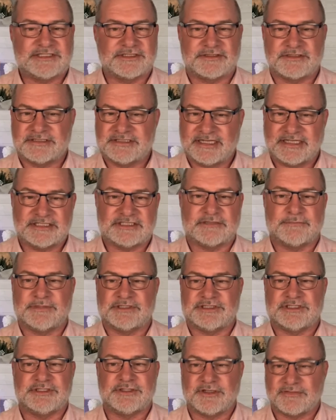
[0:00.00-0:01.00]
your intention,
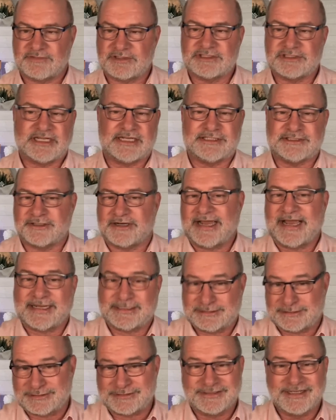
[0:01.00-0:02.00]
but you do have to change your
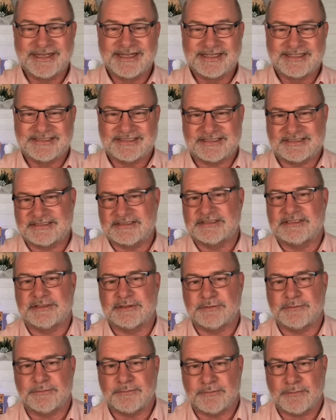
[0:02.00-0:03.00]
action
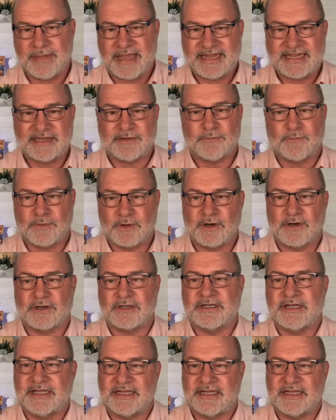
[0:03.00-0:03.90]
to make it work.